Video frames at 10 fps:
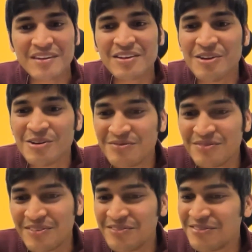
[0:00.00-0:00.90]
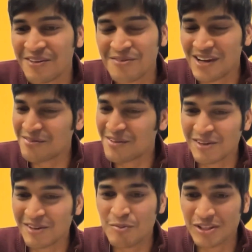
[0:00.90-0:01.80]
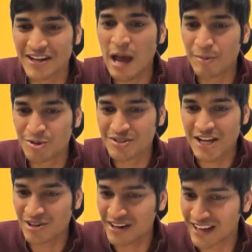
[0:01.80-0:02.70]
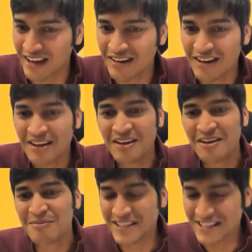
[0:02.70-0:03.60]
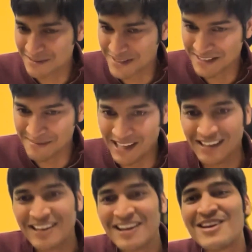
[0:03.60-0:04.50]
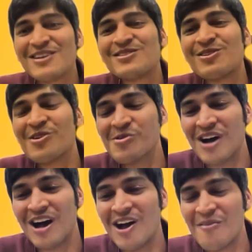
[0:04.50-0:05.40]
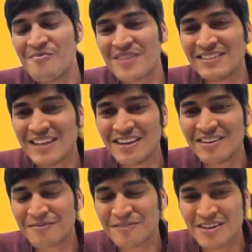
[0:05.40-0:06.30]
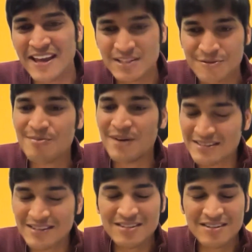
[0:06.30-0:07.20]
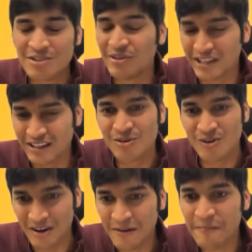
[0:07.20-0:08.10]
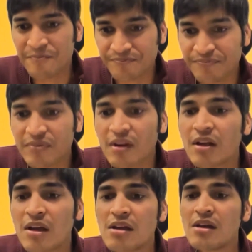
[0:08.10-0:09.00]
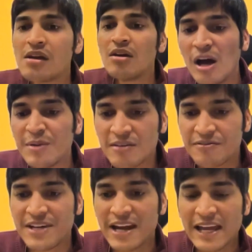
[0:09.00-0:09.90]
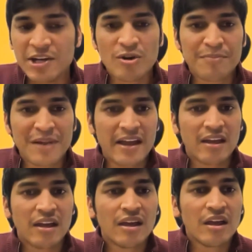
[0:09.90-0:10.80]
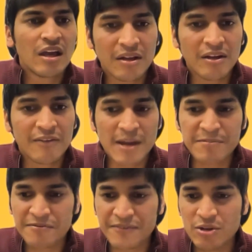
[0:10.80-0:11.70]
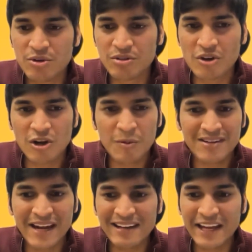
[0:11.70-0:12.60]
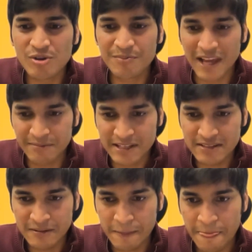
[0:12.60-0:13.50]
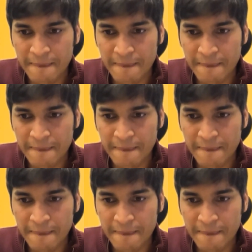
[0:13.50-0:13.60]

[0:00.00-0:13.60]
you know, we will be more than happy to schedule it again, but he's a busy man. So I think for the next few months, this is the only cohort. Abhinav, deadline to apply. Vaibhav, can you talk about the deadline to apply, please?